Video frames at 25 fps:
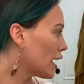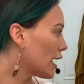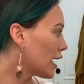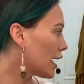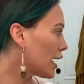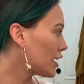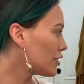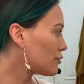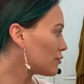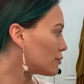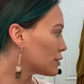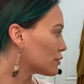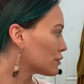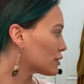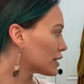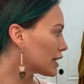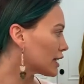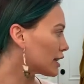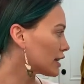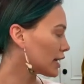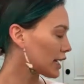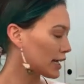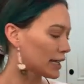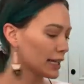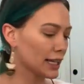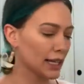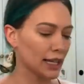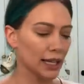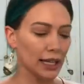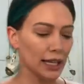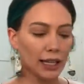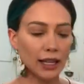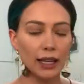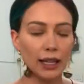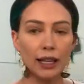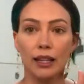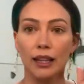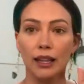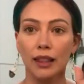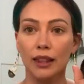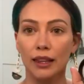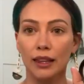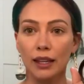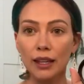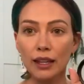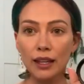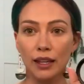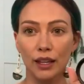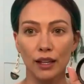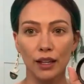I've been really liking
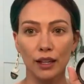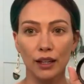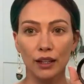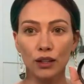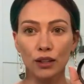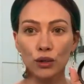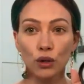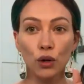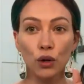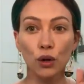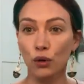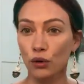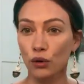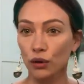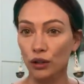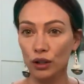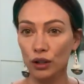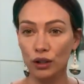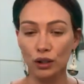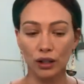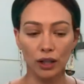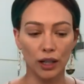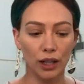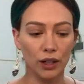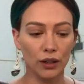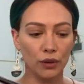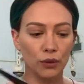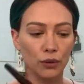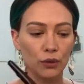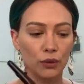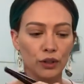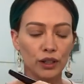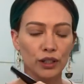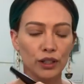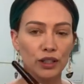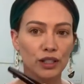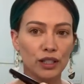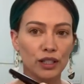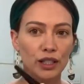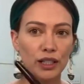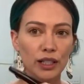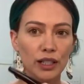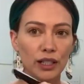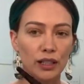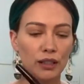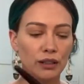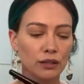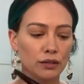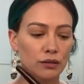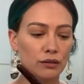the coral and
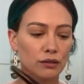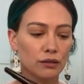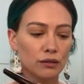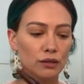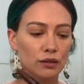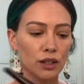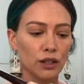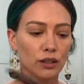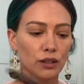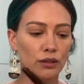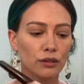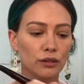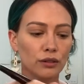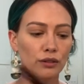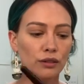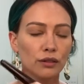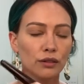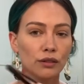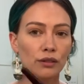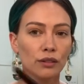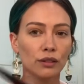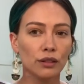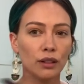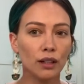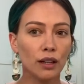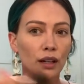orangey tones.